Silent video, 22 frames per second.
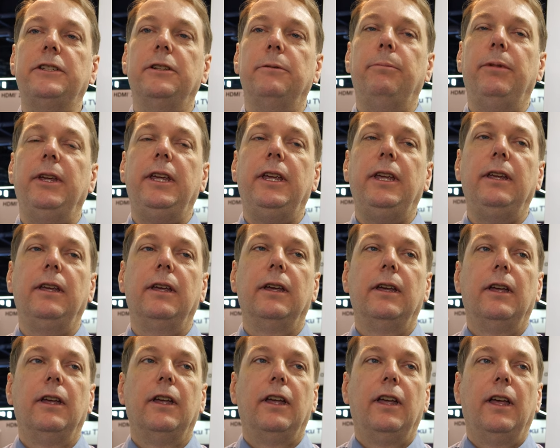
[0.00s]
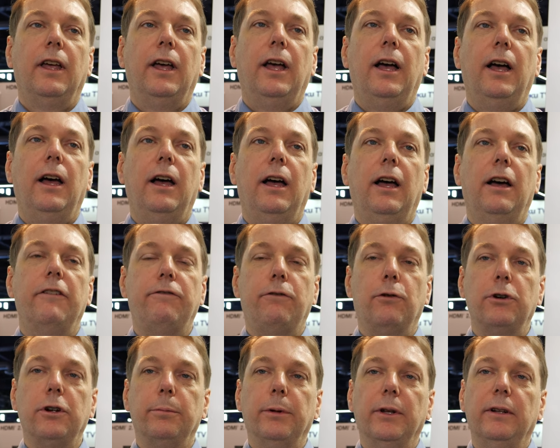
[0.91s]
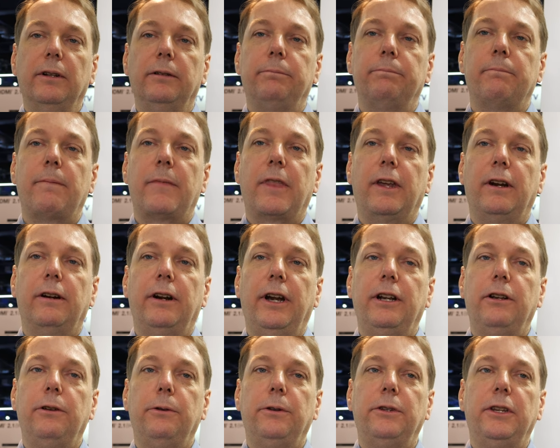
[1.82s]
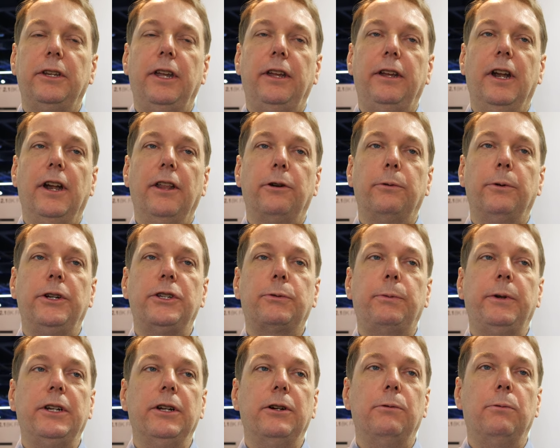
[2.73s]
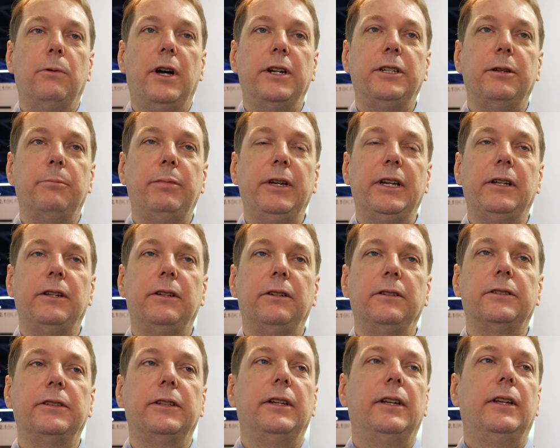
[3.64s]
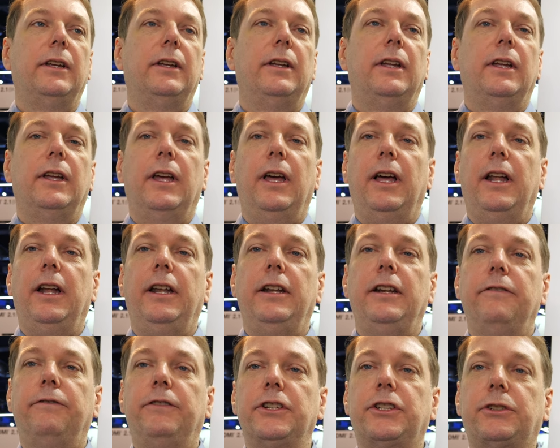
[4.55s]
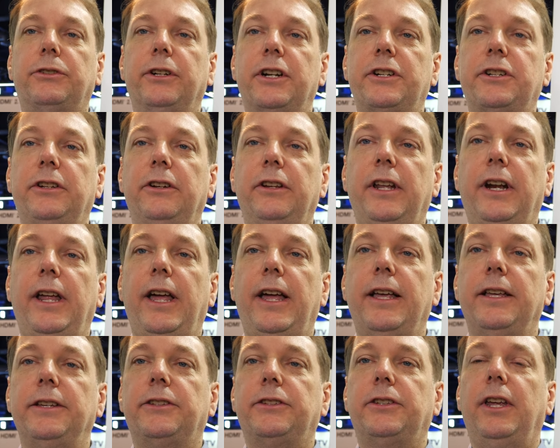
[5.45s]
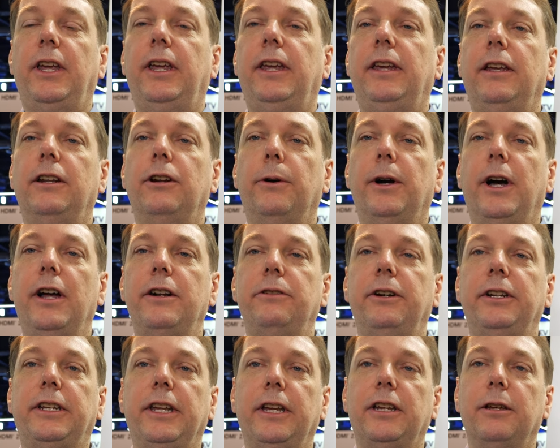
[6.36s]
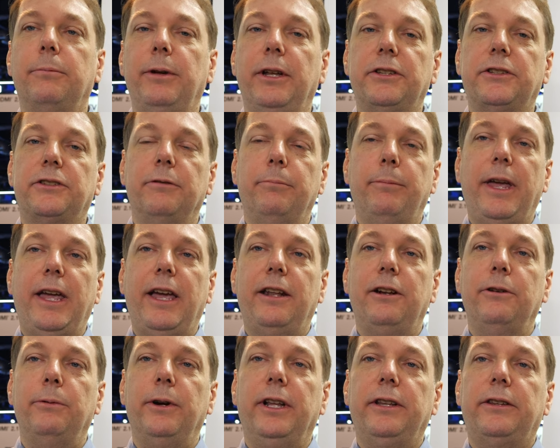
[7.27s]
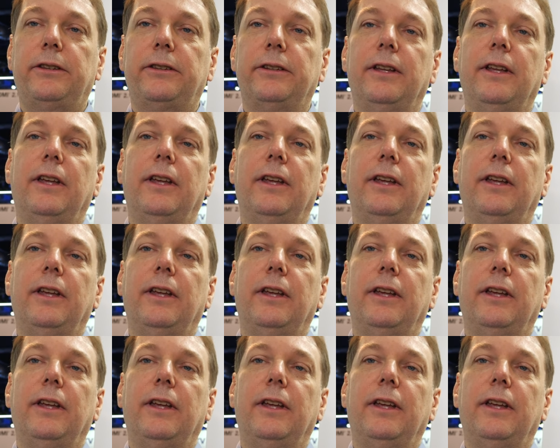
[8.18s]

to be affordable. Right? In other words, we don't want to build an infrastructure that has, say, 100 gigabits of bandwidth